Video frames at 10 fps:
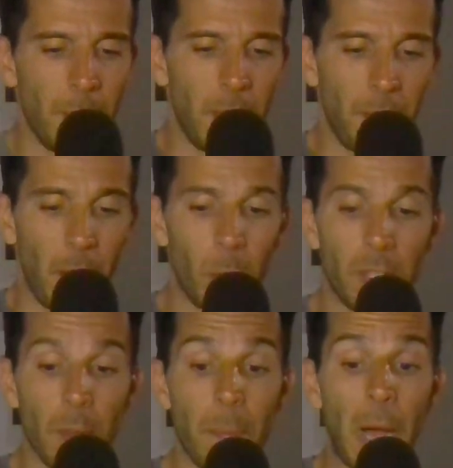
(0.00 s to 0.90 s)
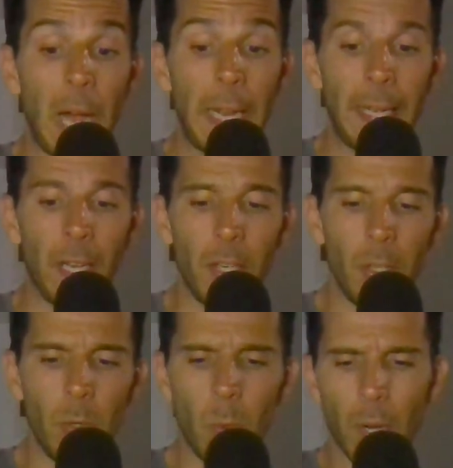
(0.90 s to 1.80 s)
If I were to buy a
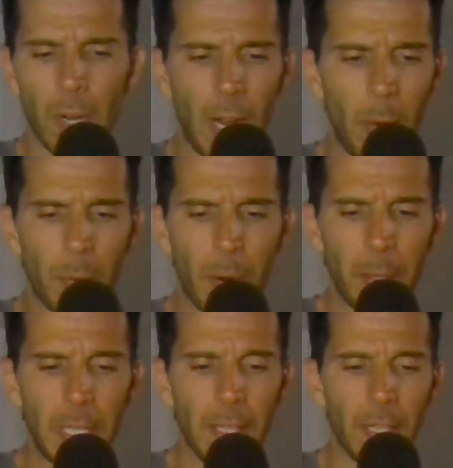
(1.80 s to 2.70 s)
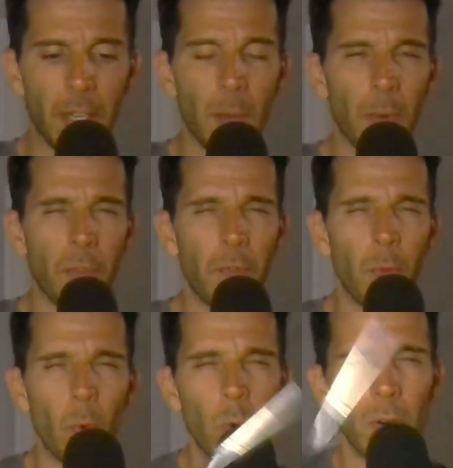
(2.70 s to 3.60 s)
new one, I would probably get like a number
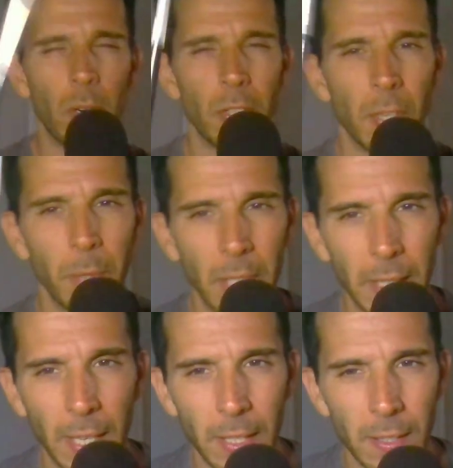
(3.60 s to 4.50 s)
4 or something like that, because